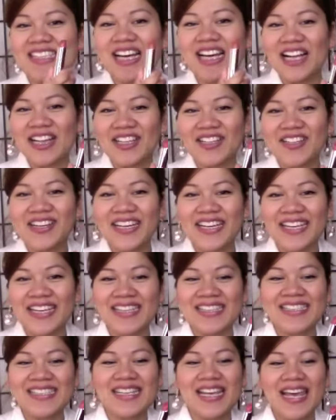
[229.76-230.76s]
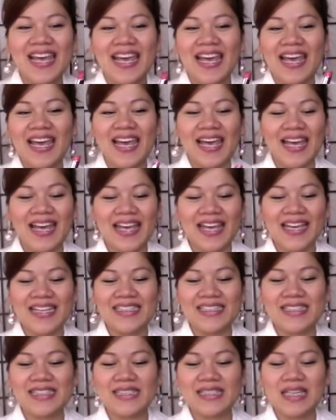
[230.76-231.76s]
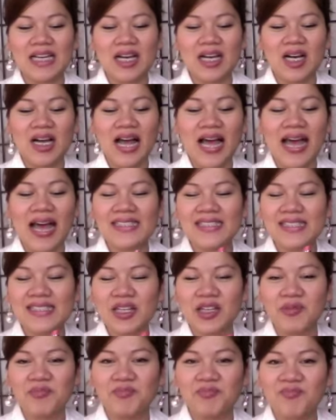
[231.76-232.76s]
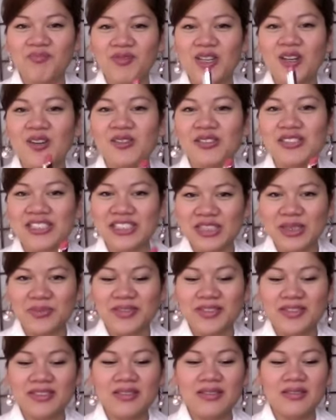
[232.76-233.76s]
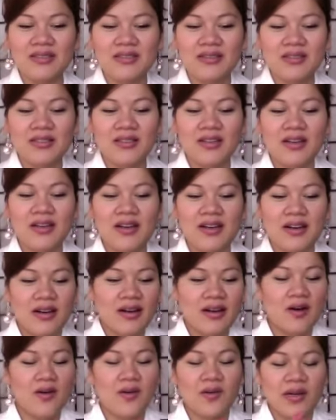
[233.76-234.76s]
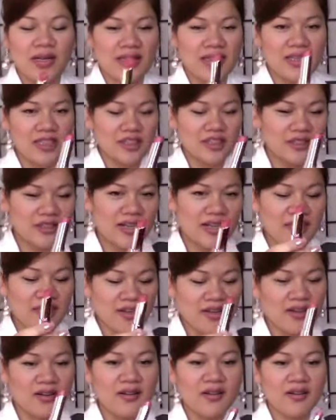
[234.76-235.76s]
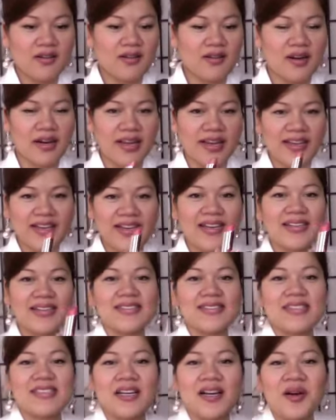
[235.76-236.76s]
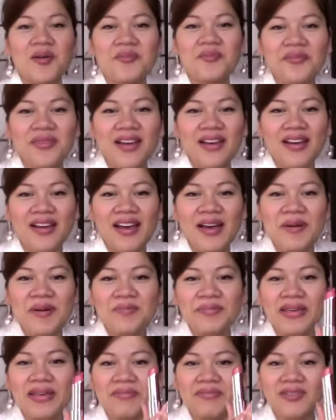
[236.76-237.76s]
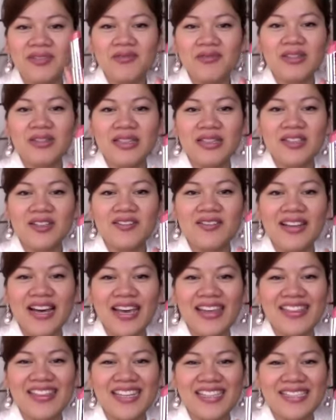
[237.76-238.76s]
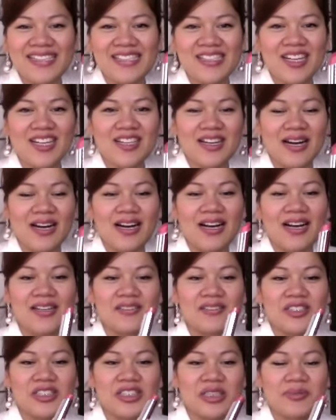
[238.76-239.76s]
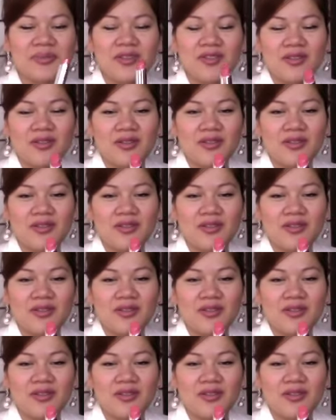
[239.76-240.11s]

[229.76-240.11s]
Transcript: color is it uh, has like a gold shimmer or glitter in there and um, people really don't like this uh, shimmer